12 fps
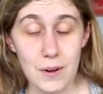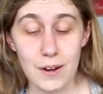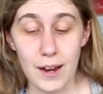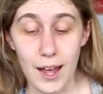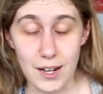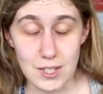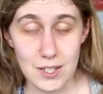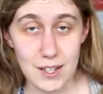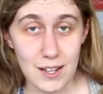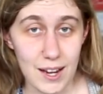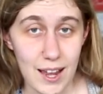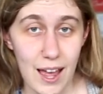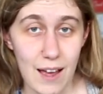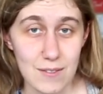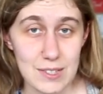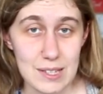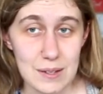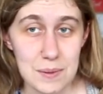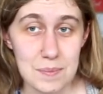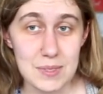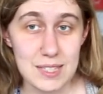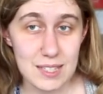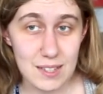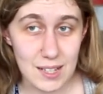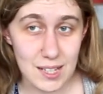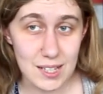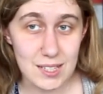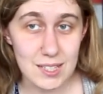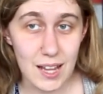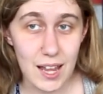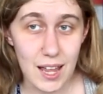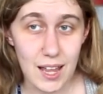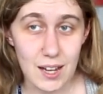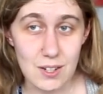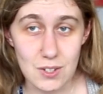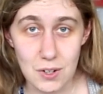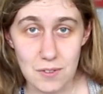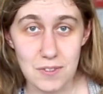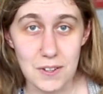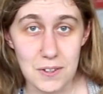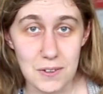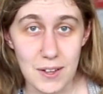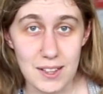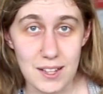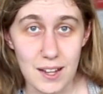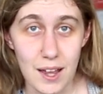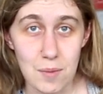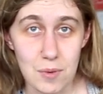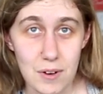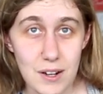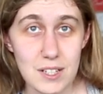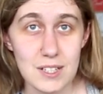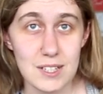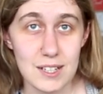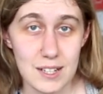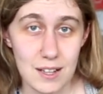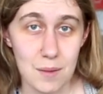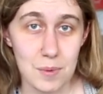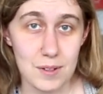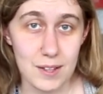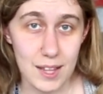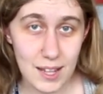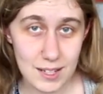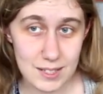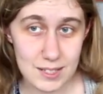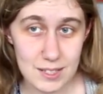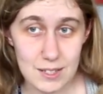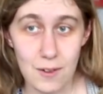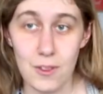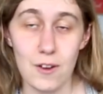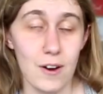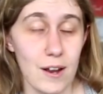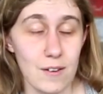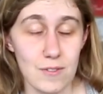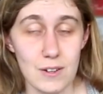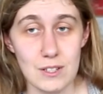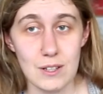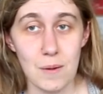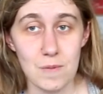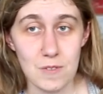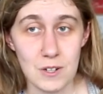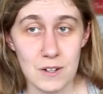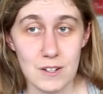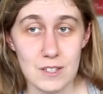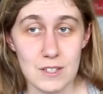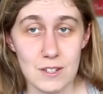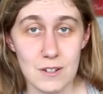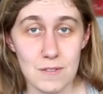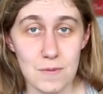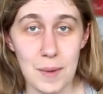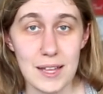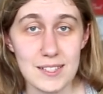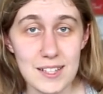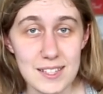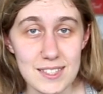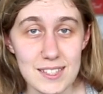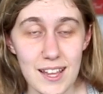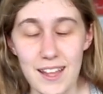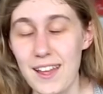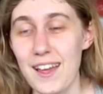We're actually going to have some seeds and dirt for you at the library, just in a couple of kits. So they're on a first come first served basis.